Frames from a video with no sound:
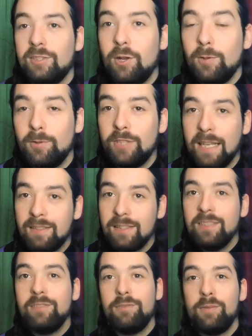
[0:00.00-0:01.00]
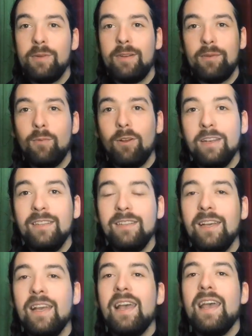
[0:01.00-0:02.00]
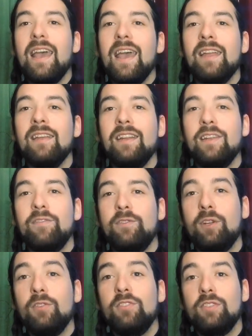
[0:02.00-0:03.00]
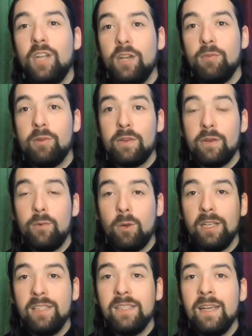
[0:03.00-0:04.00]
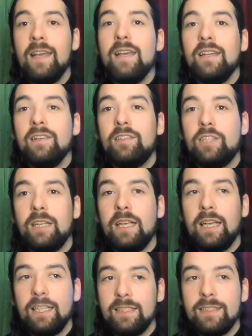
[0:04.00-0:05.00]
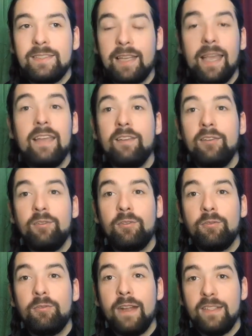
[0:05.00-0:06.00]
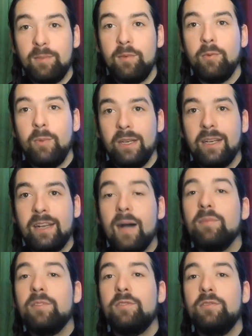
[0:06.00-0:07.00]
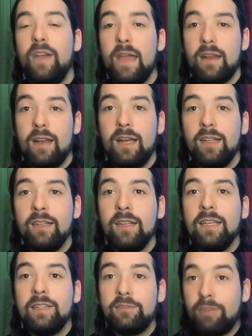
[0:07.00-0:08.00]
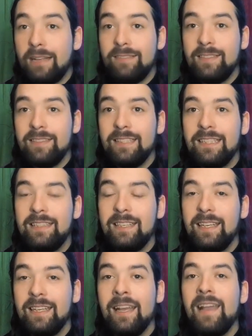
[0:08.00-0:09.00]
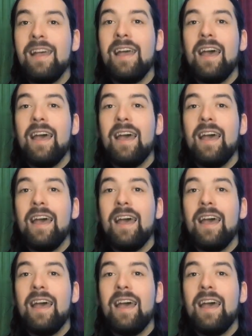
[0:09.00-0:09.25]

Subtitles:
It's called Shetland from Marie Wallen. And if you don't know Marie Wallen, she is incredible when it comes to Fair Isle stranded knitting.